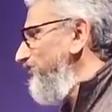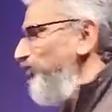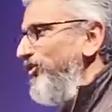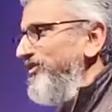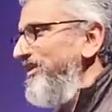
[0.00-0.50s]

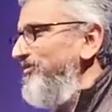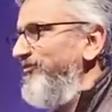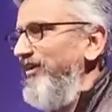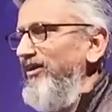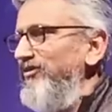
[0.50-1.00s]
4 of
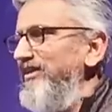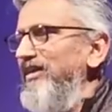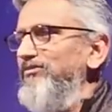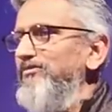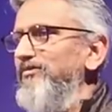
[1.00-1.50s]
them, 5 of
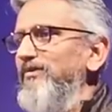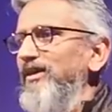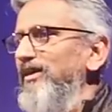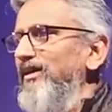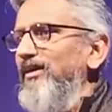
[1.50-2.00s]
them,
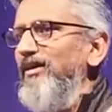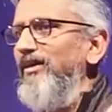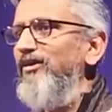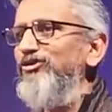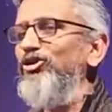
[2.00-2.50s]

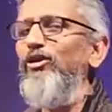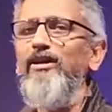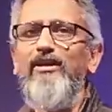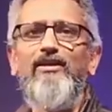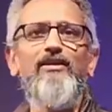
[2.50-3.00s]
you know,
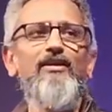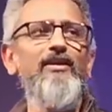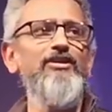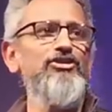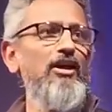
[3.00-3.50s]
joining
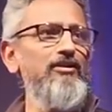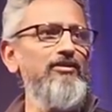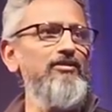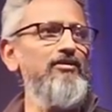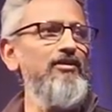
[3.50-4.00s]
each
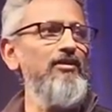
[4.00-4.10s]
other